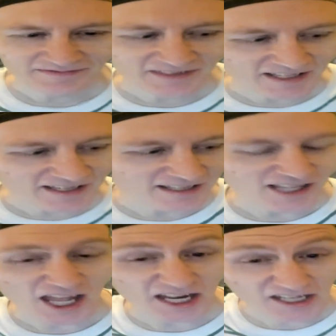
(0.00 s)
Okay,
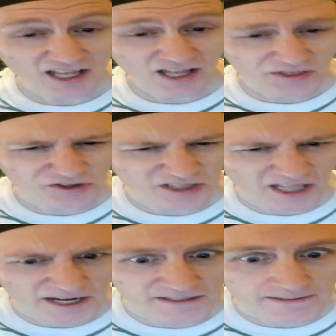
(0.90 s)
there's a
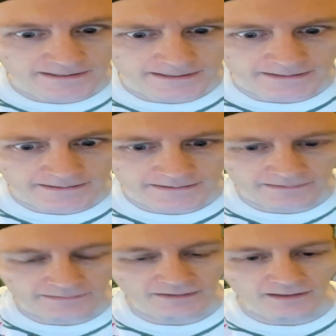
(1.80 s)
lot of cities.
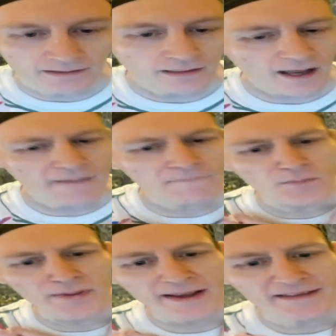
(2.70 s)
I'm from
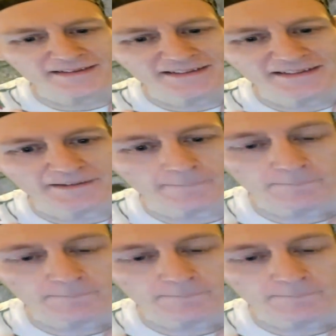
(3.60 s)
Pasadena.